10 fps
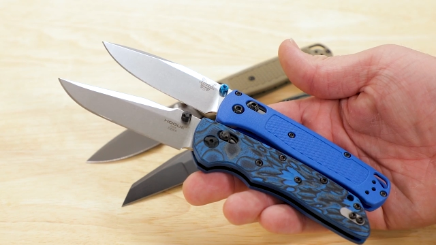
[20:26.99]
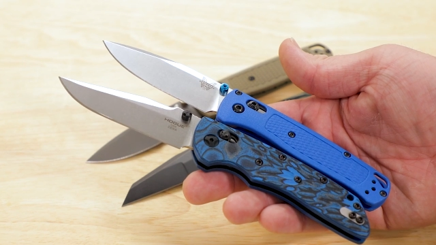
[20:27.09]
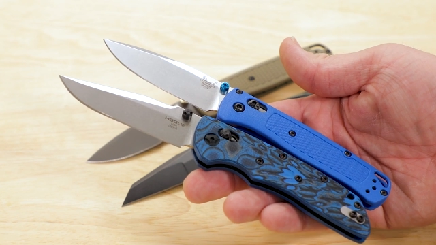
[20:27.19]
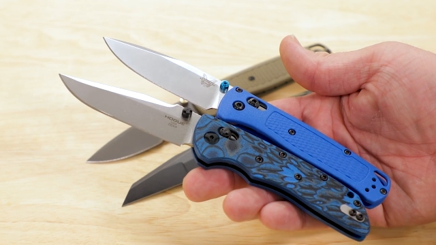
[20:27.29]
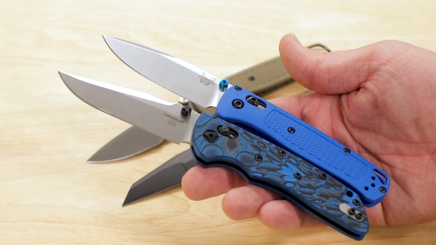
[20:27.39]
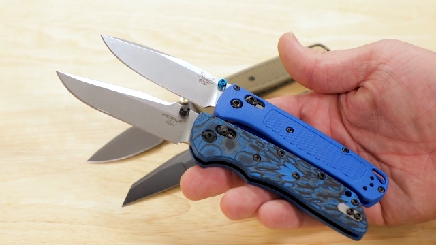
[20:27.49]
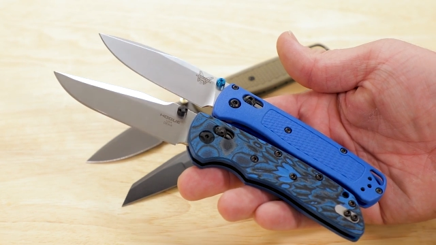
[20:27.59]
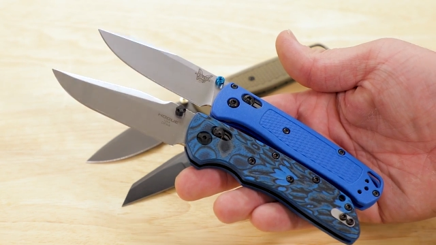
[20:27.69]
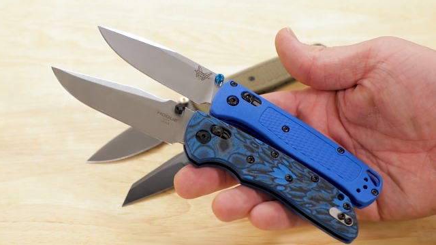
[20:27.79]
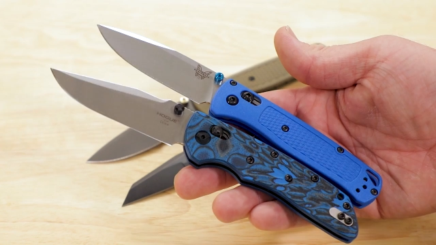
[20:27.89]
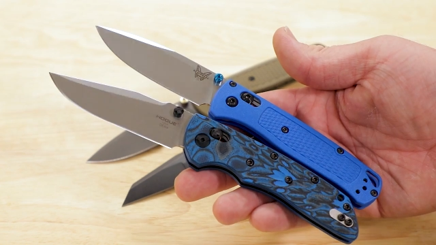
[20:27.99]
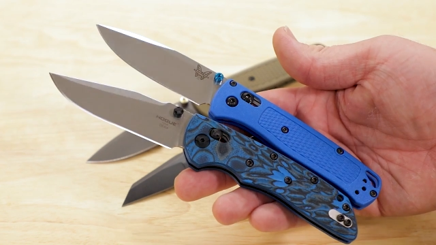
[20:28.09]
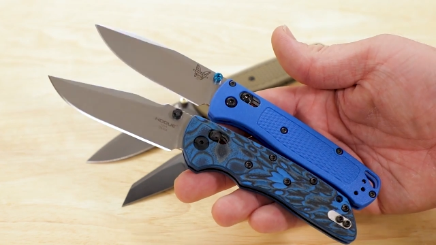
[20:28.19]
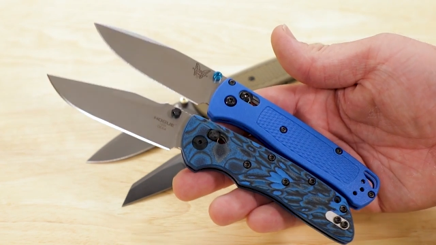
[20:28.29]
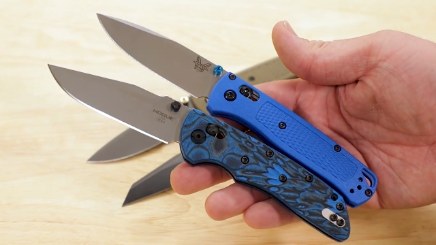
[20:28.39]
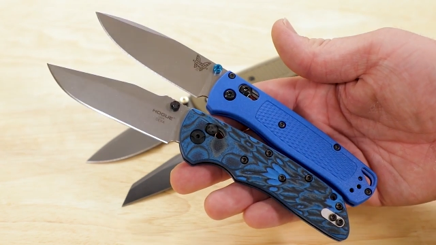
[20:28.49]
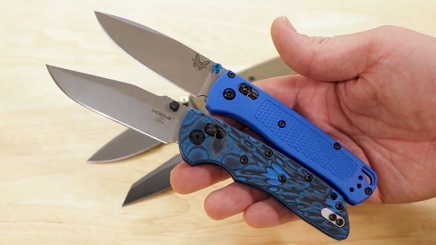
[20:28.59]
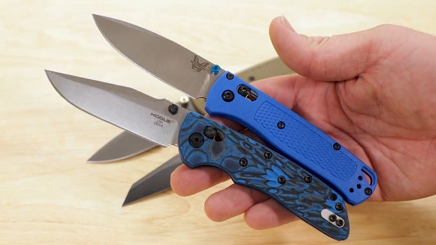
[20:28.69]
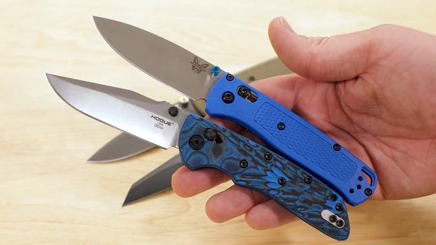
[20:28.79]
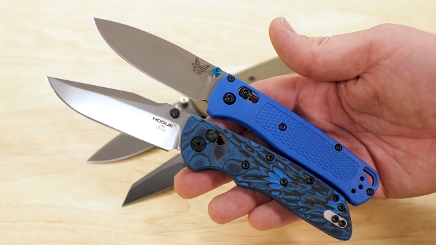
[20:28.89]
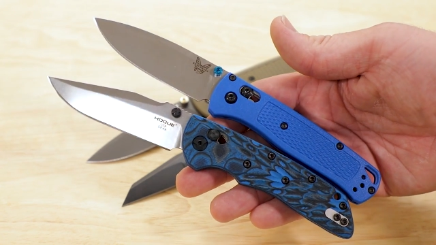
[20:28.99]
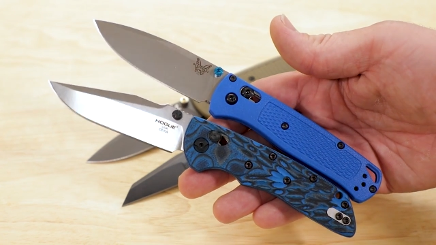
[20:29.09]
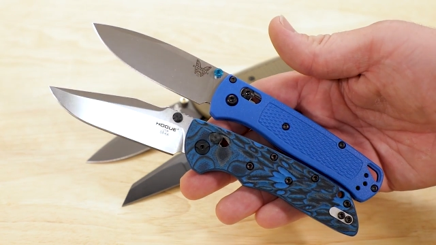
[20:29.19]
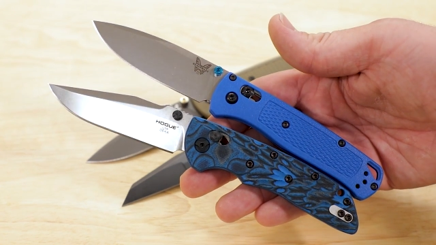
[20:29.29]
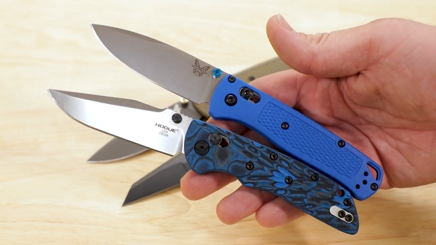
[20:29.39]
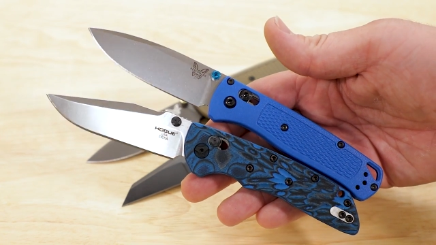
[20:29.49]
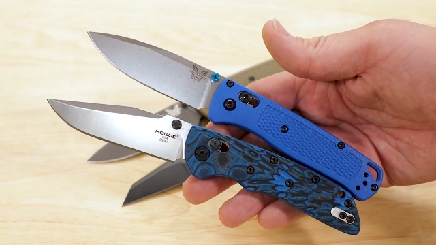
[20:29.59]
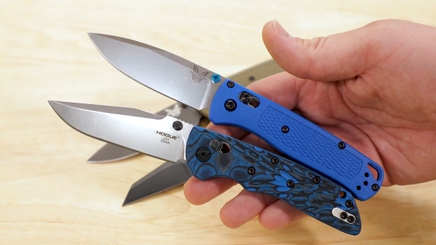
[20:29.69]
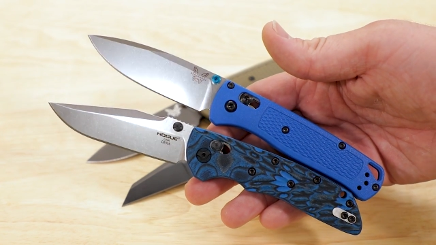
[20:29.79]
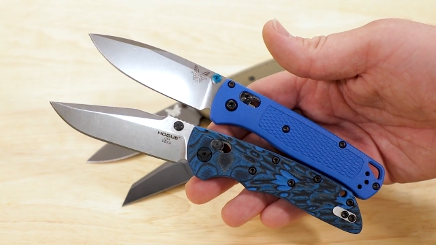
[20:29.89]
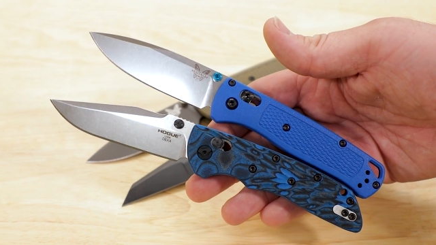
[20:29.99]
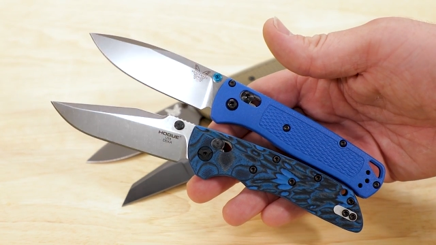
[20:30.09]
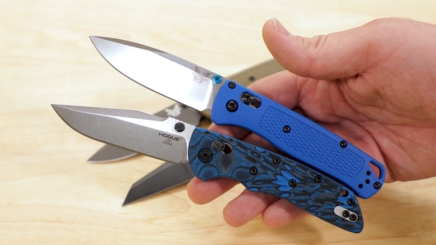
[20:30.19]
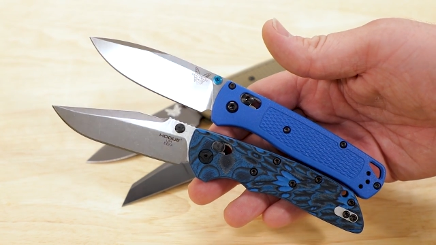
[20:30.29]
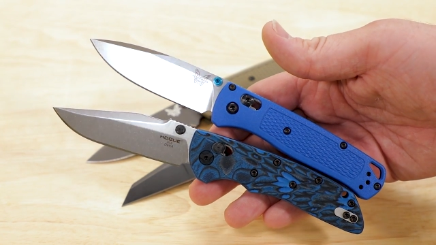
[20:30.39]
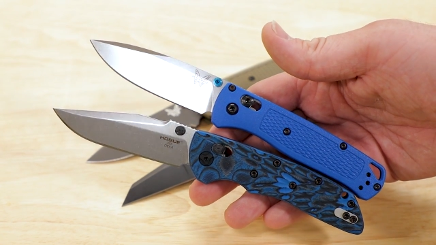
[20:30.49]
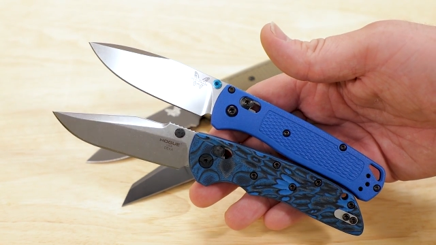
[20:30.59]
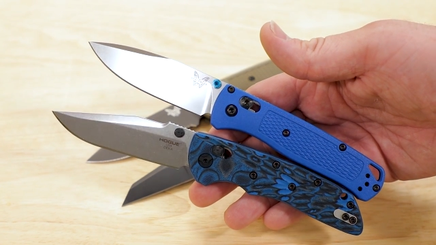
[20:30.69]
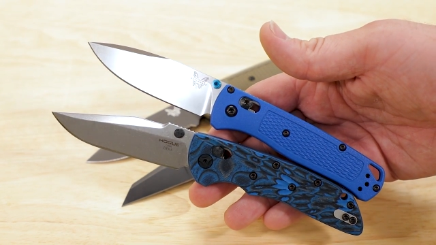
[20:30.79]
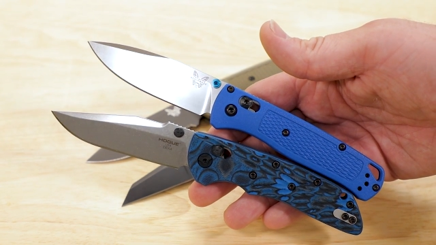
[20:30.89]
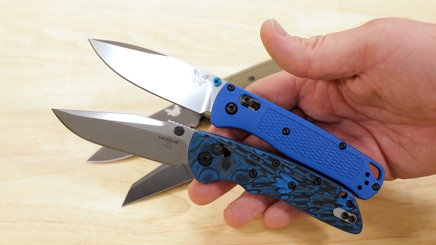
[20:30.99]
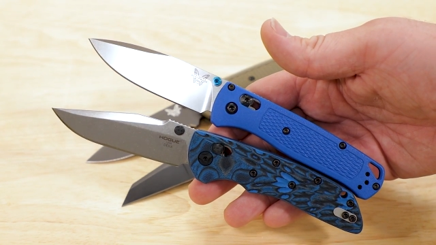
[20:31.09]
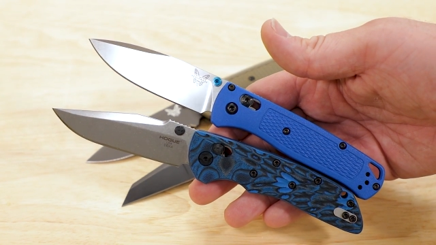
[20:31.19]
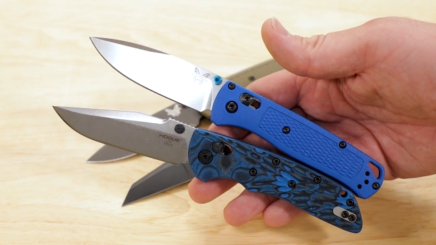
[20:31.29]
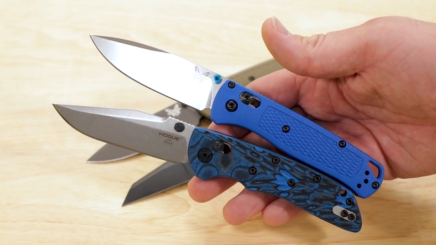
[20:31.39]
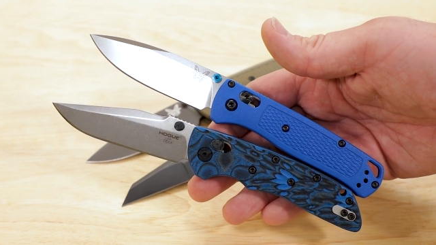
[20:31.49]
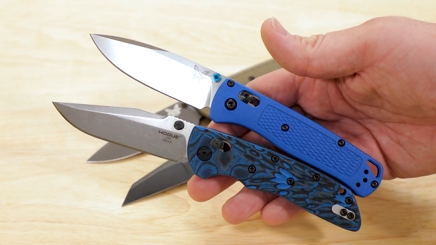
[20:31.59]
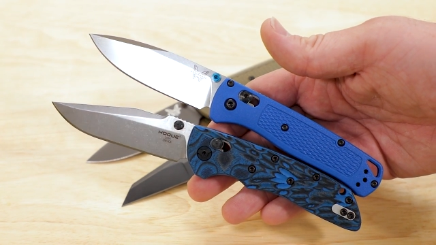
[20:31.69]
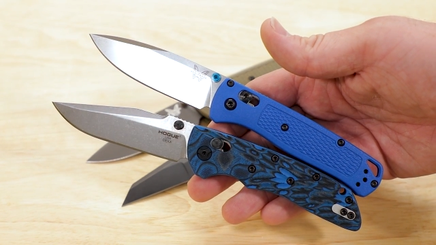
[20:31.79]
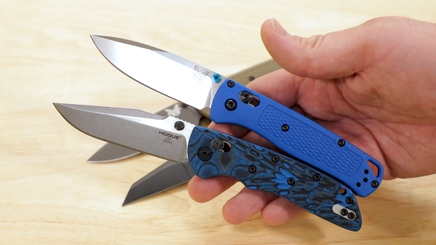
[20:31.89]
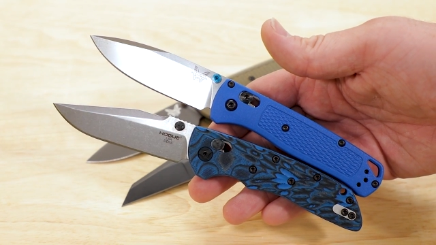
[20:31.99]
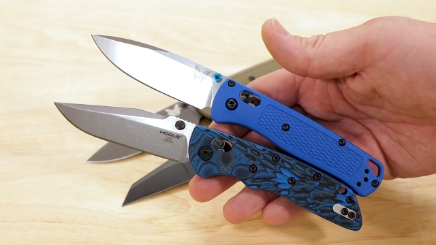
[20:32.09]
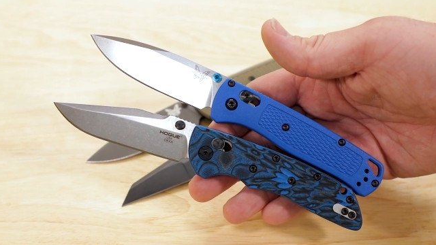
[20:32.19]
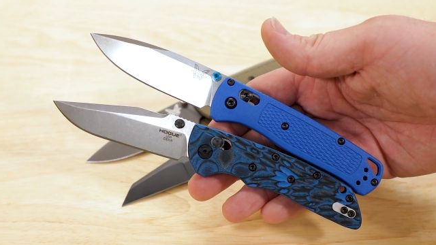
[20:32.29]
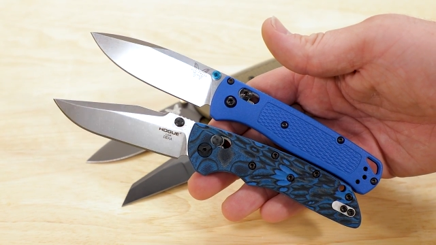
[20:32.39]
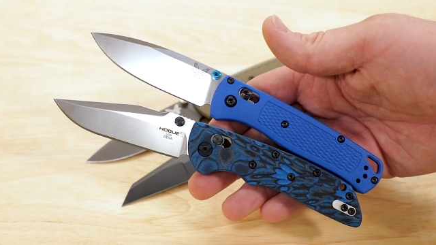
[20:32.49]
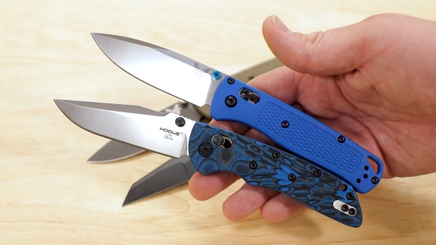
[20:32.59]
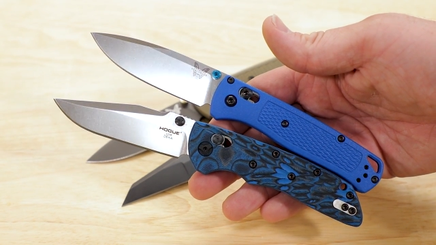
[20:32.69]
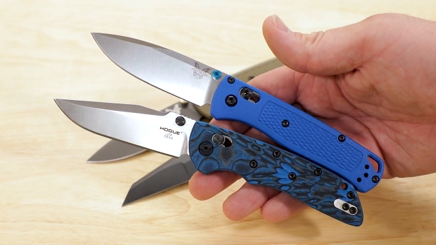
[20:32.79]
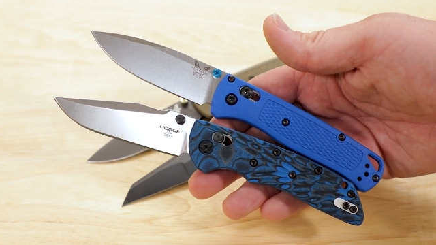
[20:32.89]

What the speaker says: [unreadable: no face in view]